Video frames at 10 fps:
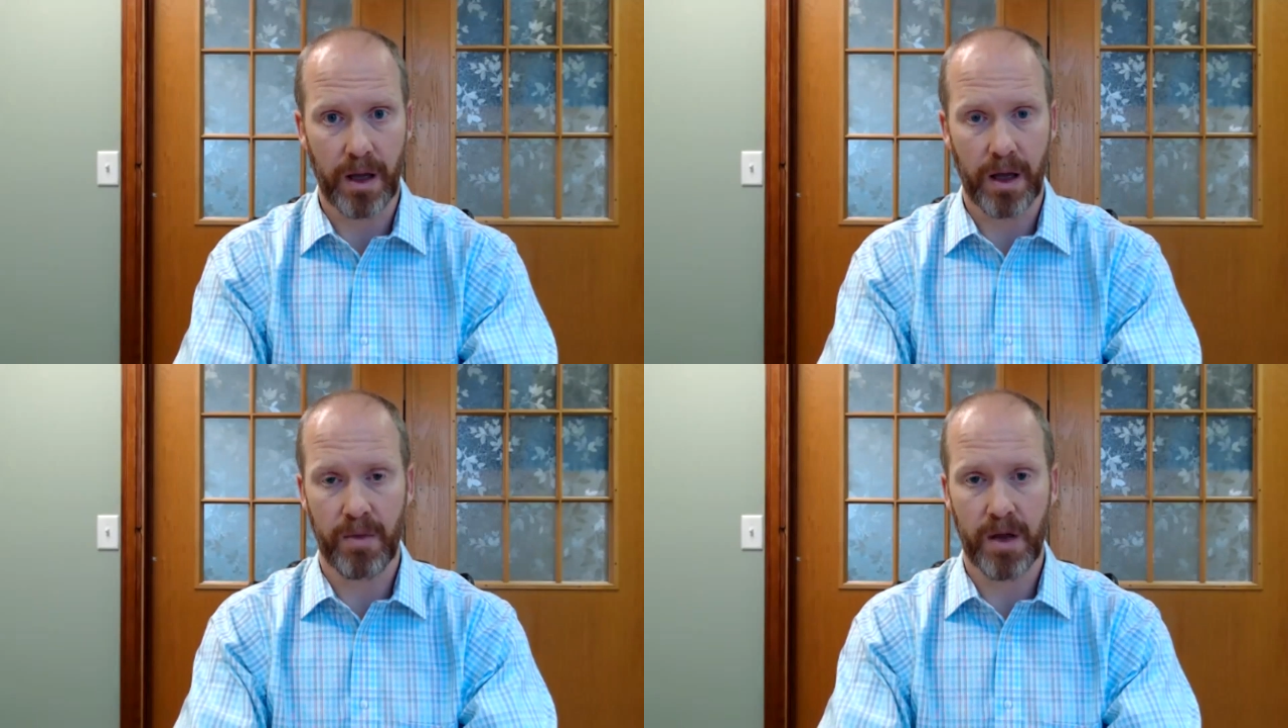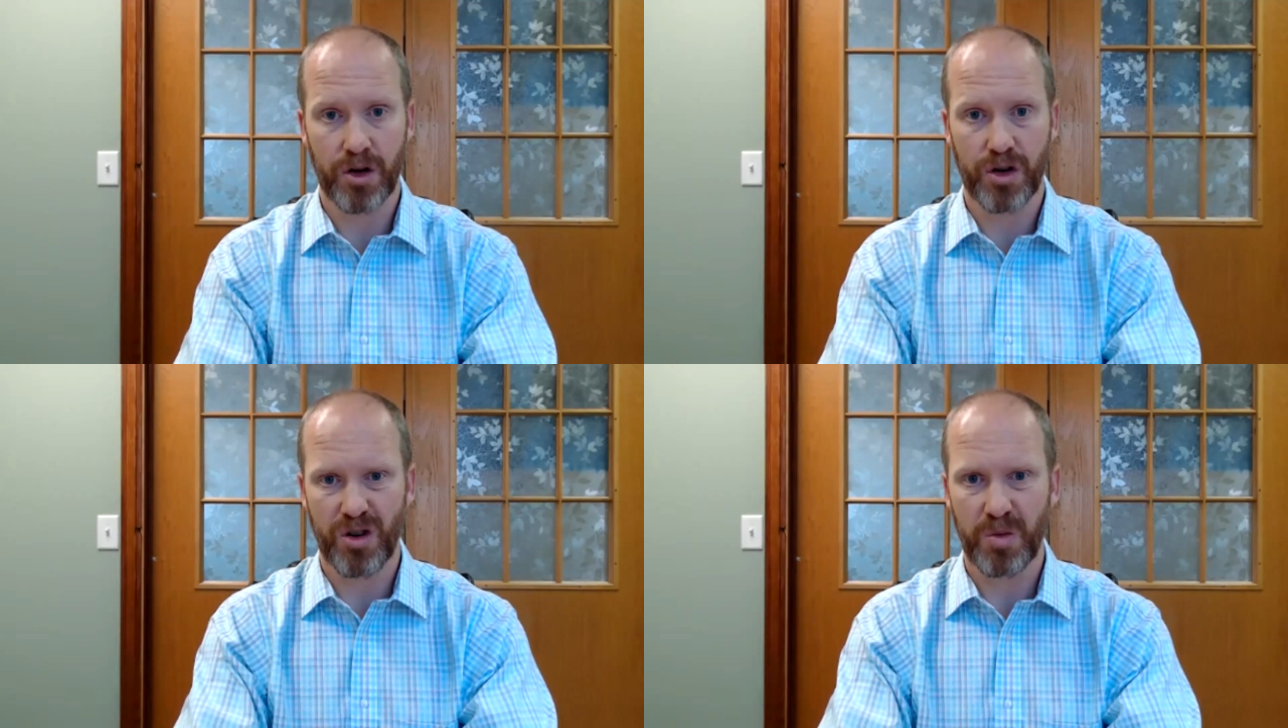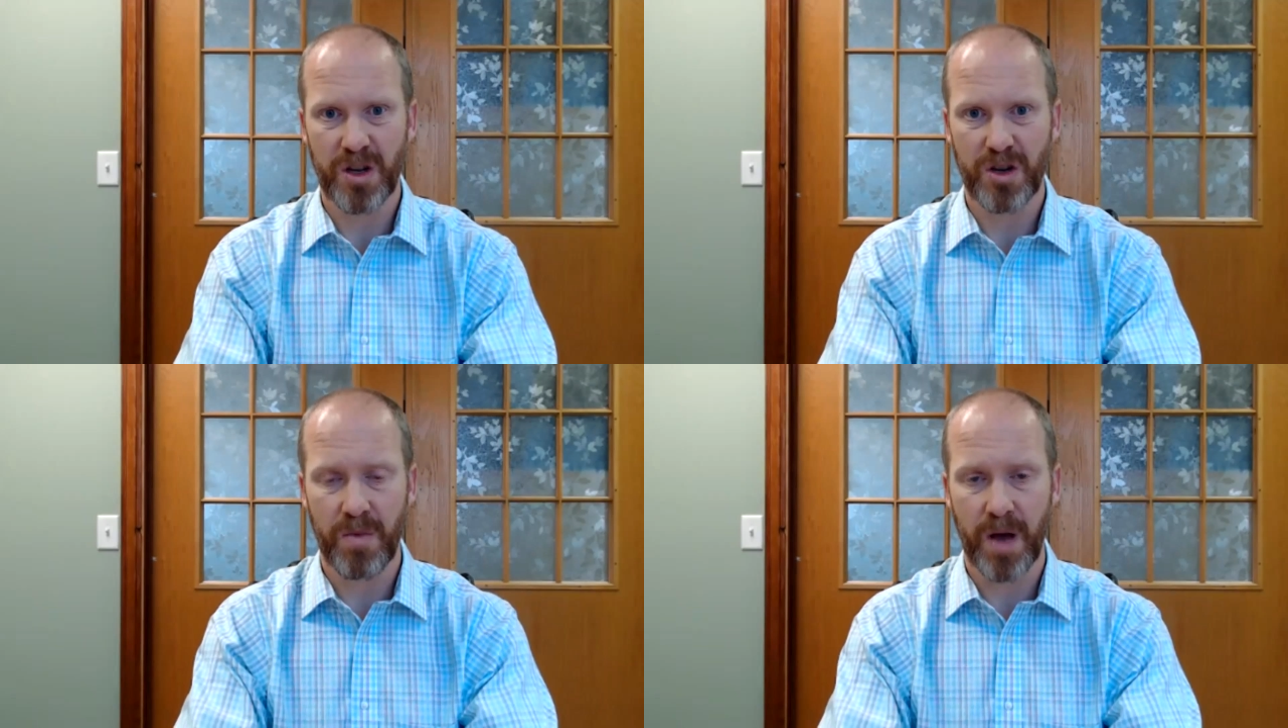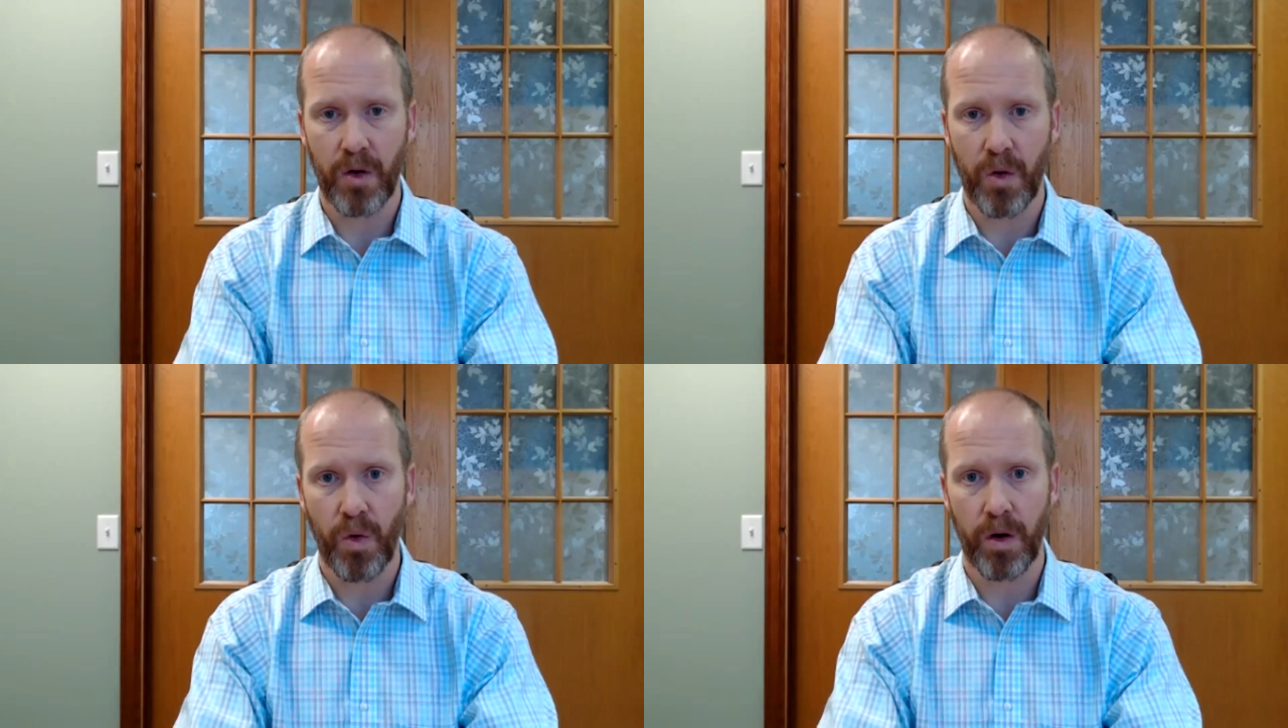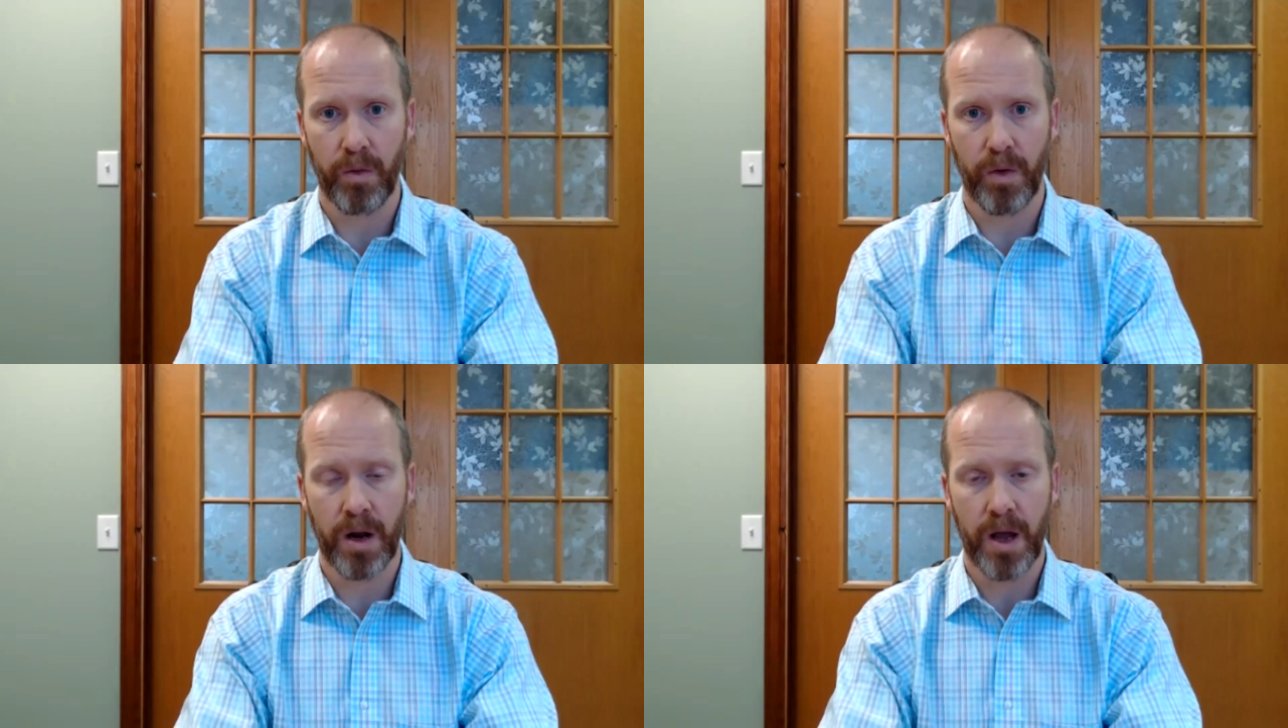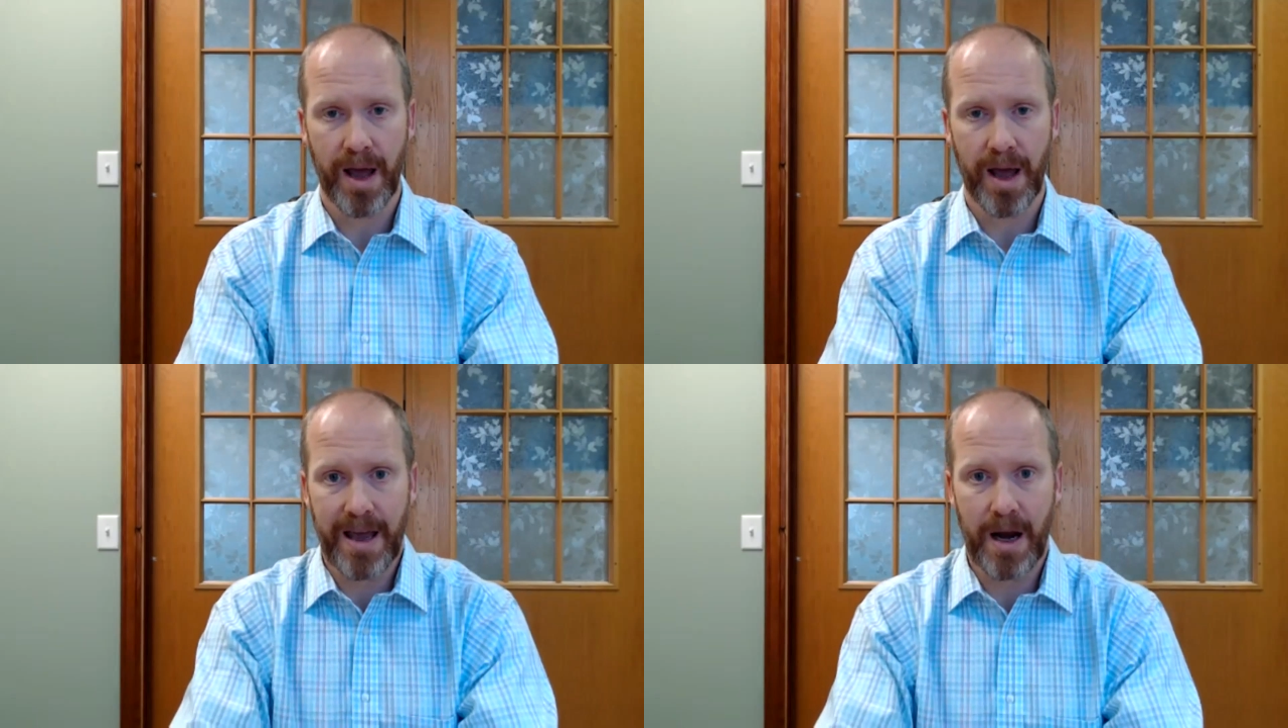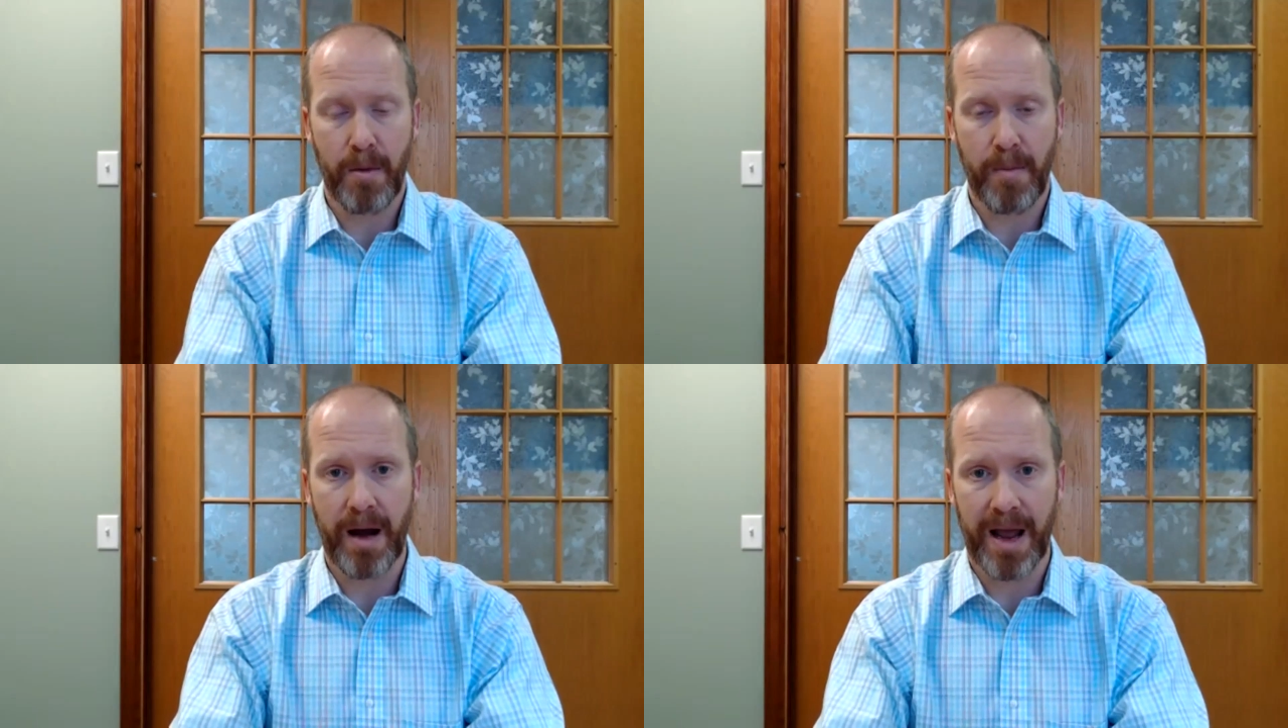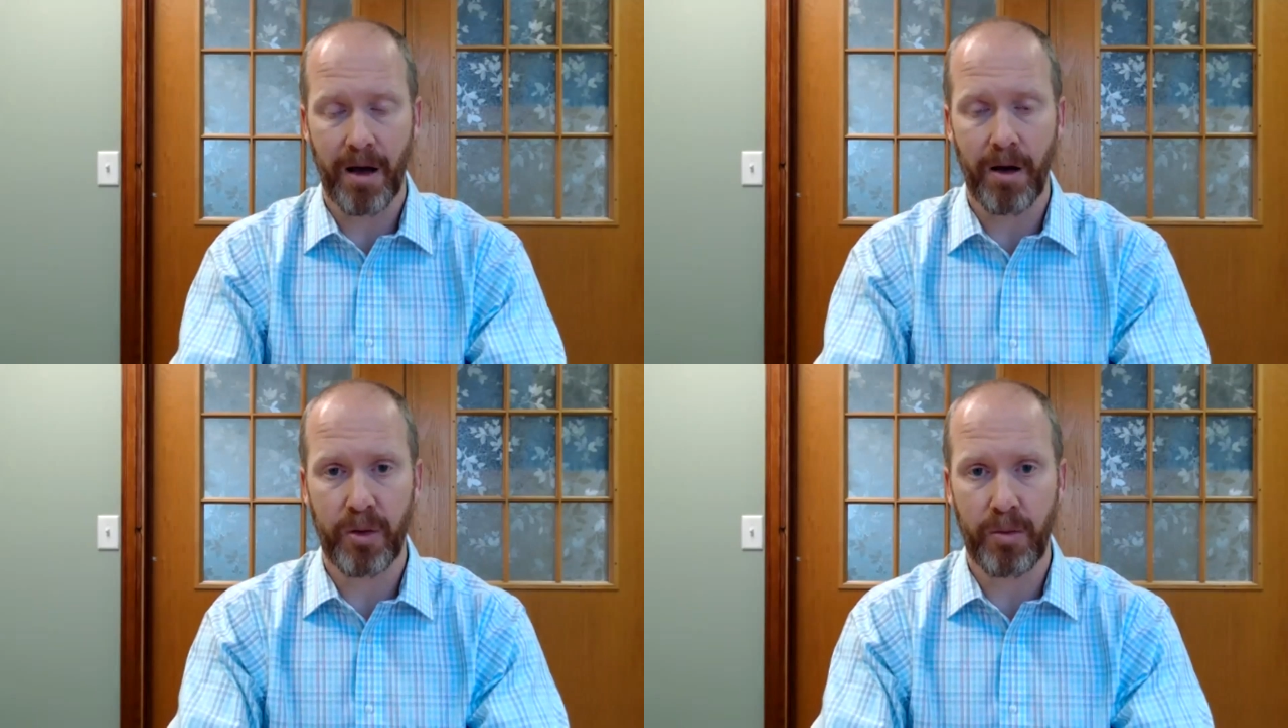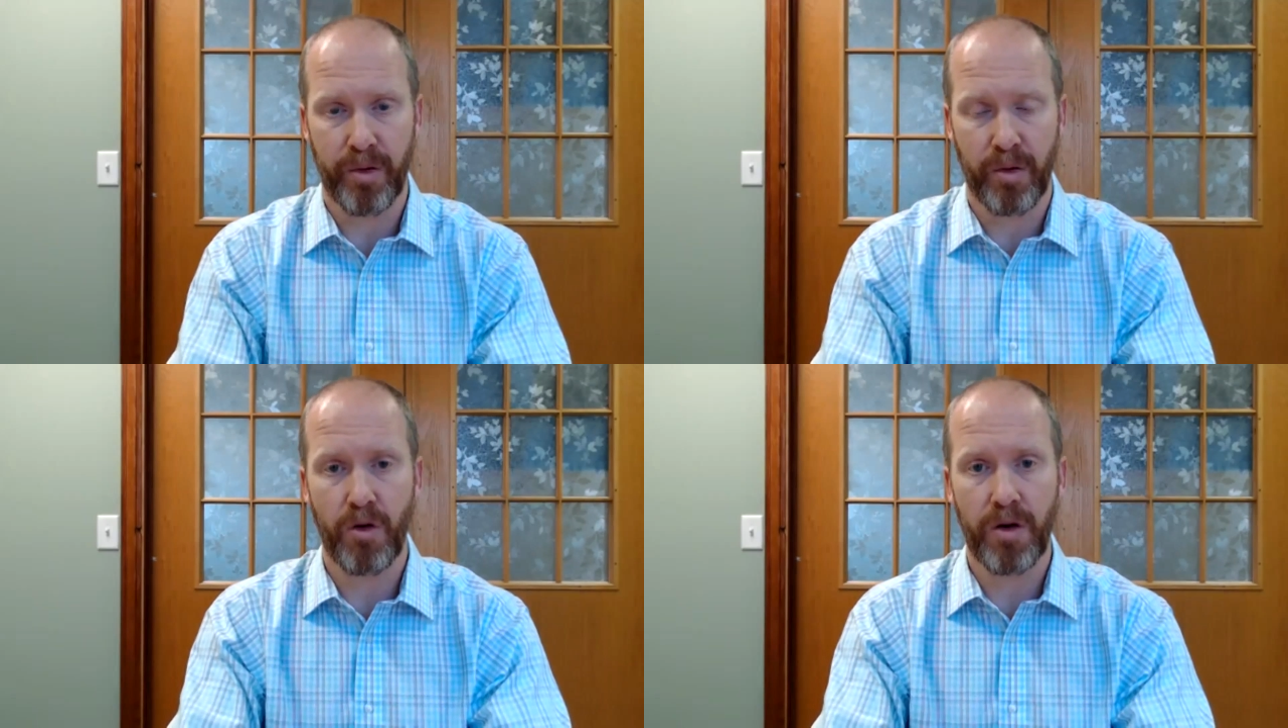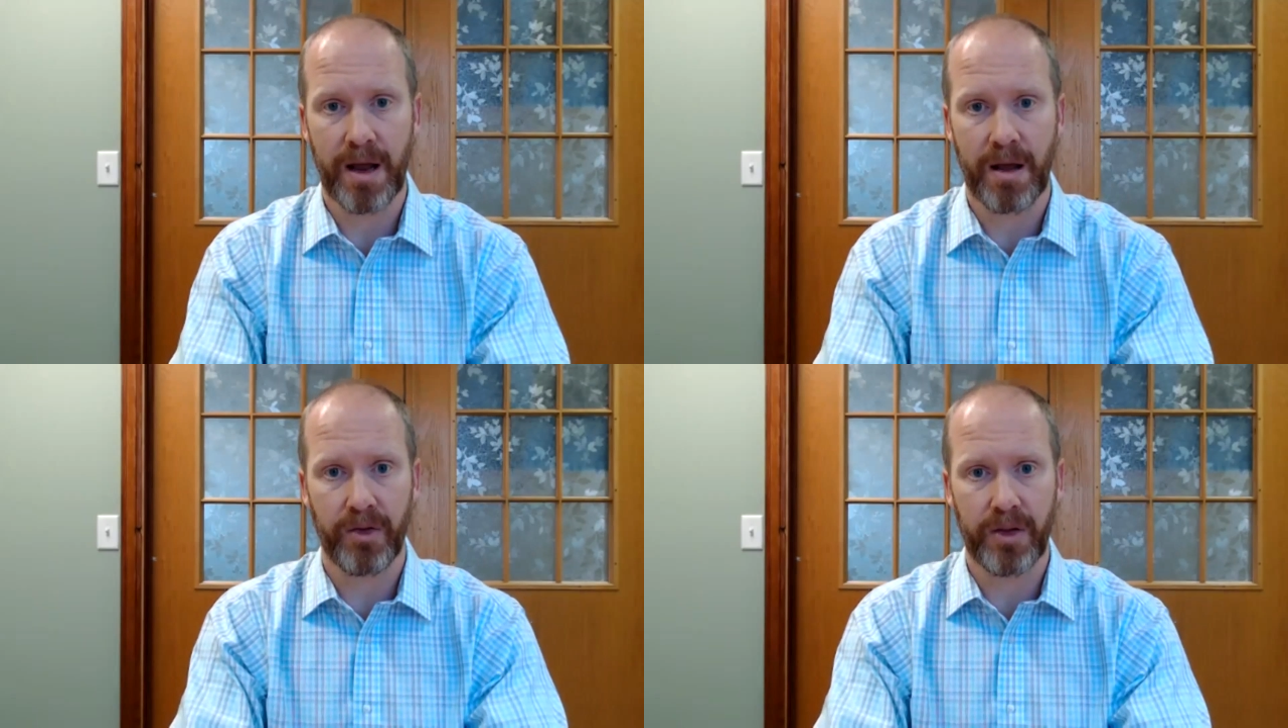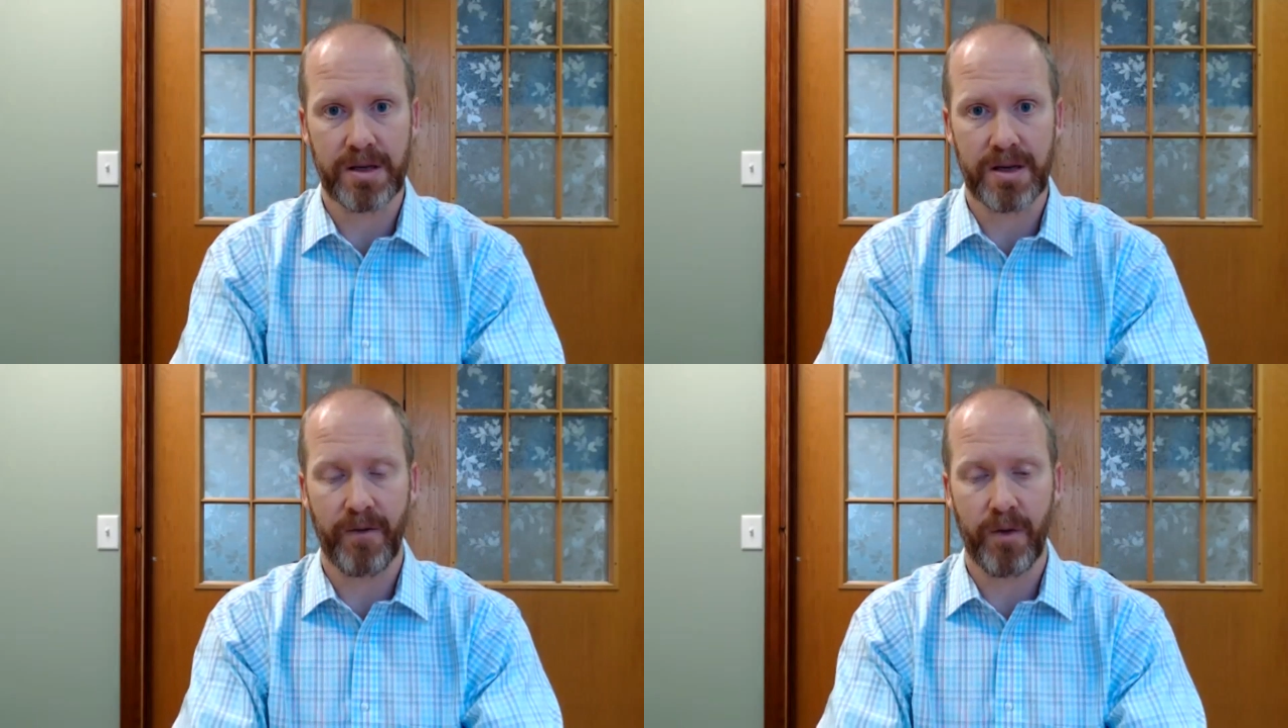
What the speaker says: It shook me to my core when, again, I'm about health and promoting health and stuff.